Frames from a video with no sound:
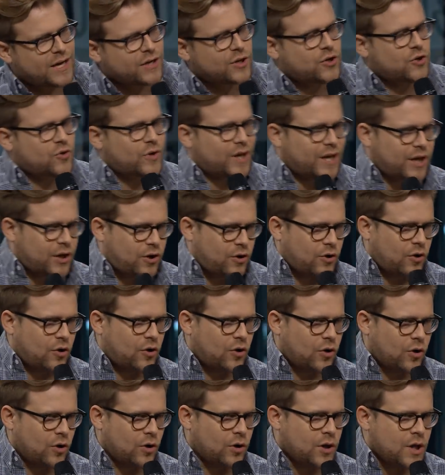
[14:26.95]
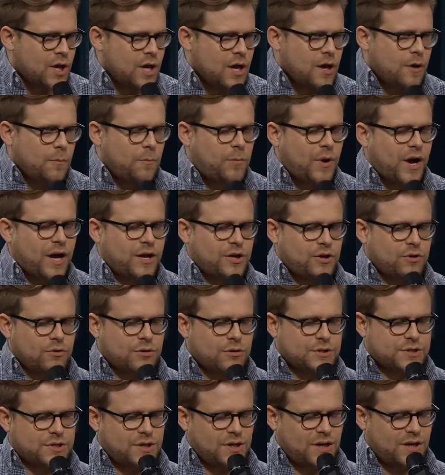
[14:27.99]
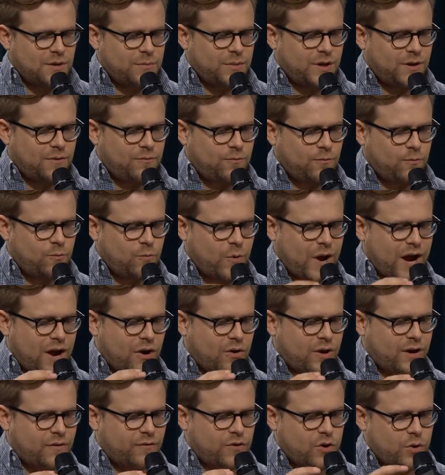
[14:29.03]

and critical, but you also need to be wary of